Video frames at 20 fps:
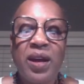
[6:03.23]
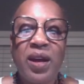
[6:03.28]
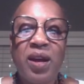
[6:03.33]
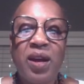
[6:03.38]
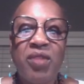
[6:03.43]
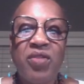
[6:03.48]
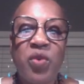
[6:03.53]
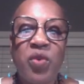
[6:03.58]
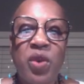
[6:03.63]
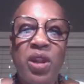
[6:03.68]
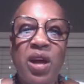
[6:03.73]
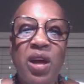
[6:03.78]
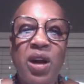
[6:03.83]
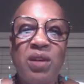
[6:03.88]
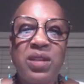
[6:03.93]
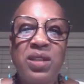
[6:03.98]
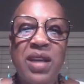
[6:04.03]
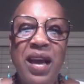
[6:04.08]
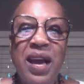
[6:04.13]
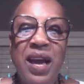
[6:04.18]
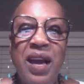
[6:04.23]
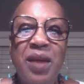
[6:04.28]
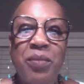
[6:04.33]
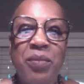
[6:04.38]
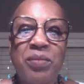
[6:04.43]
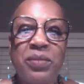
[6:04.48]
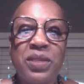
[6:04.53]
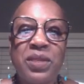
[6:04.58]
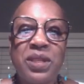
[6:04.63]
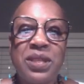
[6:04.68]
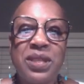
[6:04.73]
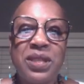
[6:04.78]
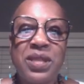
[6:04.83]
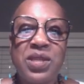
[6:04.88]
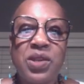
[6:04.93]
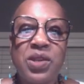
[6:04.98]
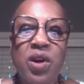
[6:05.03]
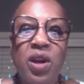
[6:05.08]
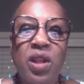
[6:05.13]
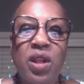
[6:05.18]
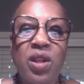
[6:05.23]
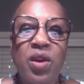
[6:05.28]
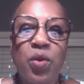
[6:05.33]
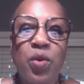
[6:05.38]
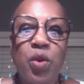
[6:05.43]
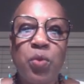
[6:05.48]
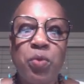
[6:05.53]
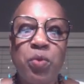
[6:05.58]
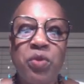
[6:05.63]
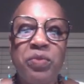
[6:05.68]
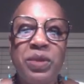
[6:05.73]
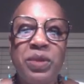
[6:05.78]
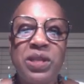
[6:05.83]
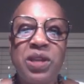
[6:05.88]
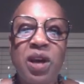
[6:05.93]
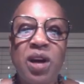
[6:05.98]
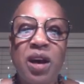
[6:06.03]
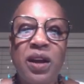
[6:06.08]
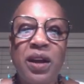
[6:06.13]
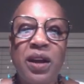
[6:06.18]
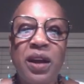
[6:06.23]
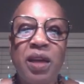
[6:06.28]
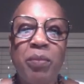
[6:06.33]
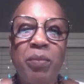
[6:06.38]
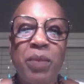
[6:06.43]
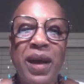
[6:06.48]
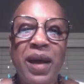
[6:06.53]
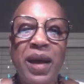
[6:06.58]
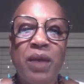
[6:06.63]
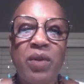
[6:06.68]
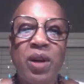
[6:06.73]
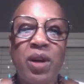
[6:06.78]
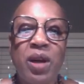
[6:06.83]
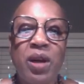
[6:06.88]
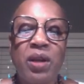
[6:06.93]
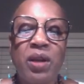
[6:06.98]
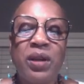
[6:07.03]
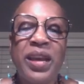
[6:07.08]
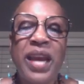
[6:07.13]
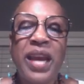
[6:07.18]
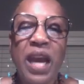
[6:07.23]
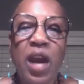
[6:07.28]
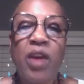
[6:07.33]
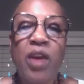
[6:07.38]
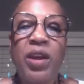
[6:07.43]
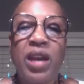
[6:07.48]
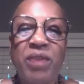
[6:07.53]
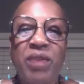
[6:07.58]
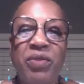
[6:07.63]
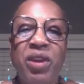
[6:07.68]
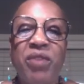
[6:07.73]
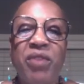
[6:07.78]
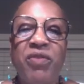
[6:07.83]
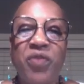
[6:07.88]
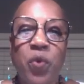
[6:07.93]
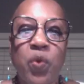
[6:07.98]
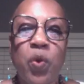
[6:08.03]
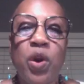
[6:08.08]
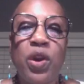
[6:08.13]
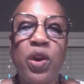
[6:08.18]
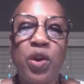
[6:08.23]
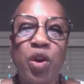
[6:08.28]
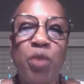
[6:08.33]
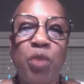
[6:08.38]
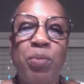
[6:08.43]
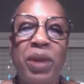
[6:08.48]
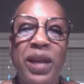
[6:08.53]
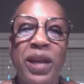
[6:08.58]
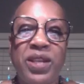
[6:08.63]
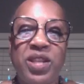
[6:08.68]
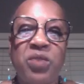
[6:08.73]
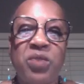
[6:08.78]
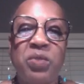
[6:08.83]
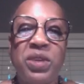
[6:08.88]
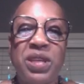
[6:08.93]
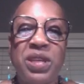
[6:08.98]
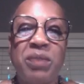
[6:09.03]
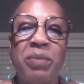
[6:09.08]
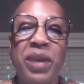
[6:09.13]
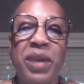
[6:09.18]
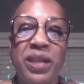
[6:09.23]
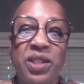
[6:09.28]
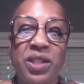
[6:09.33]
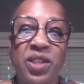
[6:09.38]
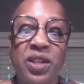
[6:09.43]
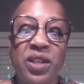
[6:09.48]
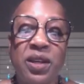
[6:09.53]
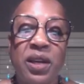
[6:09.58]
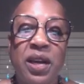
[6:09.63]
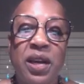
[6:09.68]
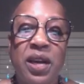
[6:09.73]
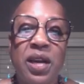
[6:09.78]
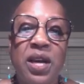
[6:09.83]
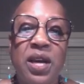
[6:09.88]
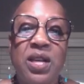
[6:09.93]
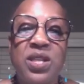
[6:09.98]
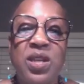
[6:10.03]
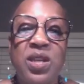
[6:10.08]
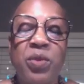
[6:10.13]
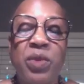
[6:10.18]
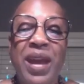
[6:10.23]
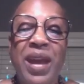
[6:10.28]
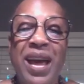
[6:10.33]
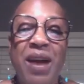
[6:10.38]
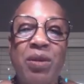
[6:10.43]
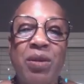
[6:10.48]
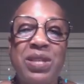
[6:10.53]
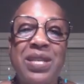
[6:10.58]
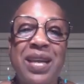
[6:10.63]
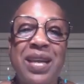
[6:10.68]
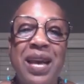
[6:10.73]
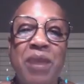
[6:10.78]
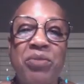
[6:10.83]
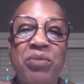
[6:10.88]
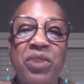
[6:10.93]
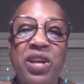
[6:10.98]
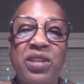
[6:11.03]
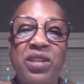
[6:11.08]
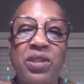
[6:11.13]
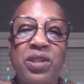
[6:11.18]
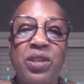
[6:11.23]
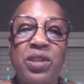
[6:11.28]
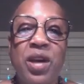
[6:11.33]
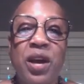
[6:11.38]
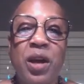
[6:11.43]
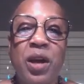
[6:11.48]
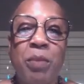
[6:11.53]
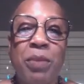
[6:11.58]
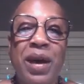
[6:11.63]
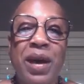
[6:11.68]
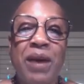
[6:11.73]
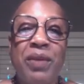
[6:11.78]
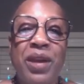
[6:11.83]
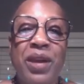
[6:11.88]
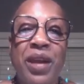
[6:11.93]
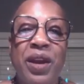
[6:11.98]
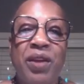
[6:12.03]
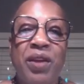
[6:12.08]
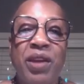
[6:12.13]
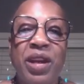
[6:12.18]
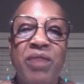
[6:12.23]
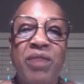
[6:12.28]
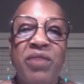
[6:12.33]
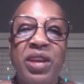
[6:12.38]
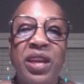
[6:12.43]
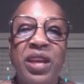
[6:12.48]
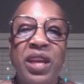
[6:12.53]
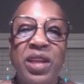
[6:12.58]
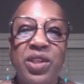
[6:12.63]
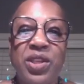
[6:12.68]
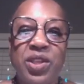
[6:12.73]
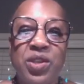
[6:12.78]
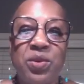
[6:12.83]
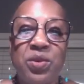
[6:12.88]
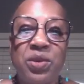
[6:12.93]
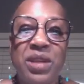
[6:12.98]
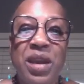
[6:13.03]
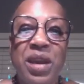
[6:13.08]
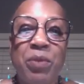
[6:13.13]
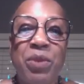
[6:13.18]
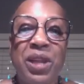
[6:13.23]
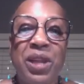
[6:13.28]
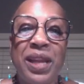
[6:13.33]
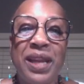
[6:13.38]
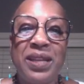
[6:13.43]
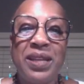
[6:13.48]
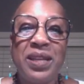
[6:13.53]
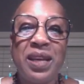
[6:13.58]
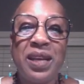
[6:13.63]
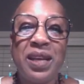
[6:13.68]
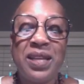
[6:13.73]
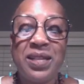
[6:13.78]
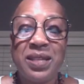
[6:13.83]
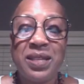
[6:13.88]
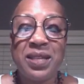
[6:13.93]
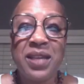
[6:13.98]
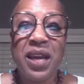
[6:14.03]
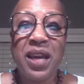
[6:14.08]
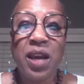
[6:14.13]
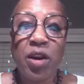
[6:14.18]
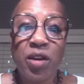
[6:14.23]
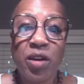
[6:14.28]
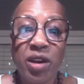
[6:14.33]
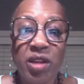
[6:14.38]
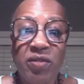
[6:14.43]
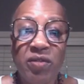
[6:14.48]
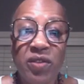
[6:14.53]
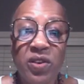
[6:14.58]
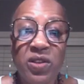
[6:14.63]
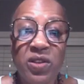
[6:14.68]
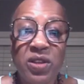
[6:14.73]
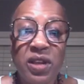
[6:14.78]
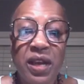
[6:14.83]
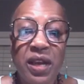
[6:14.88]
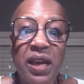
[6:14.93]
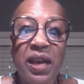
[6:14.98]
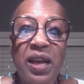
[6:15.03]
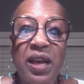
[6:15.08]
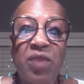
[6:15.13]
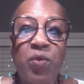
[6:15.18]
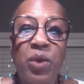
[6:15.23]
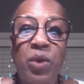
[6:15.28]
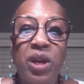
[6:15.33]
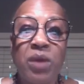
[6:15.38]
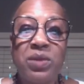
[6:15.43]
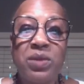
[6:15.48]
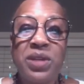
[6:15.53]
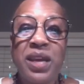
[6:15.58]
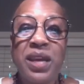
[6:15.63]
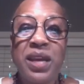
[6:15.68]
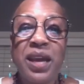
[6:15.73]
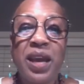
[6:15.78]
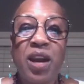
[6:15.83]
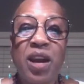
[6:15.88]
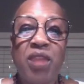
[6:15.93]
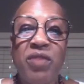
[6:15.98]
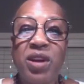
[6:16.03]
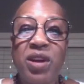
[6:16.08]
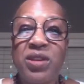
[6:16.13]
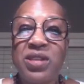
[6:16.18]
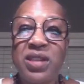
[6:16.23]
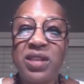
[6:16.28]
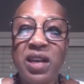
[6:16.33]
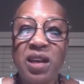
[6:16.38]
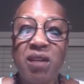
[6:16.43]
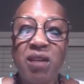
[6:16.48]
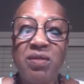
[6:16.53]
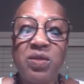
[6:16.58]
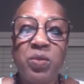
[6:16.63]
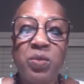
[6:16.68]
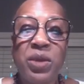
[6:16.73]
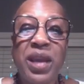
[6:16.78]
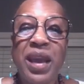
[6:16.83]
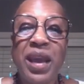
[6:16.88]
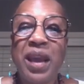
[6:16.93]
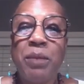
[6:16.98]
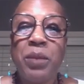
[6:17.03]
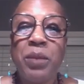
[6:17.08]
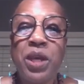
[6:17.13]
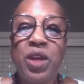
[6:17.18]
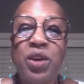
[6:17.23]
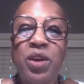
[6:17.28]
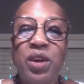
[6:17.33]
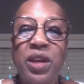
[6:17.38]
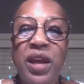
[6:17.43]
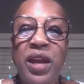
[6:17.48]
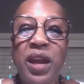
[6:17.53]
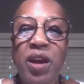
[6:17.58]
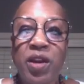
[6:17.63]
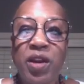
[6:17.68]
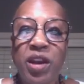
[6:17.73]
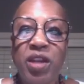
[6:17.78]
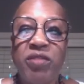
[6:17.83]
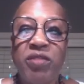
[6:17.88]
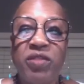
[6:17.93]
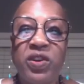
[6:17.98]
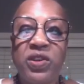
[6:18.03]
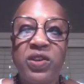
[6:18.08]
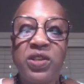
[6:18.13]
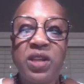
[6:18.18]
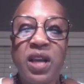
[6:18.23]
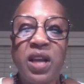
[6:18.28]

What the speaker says: for a long time, since I started the group, we've been talking about caregiving for your patient with dementia. So now it's time for us to talk about caregiving issues that relate to us as caregivers. If we don't take care of ourselves, we can't be good caregivers.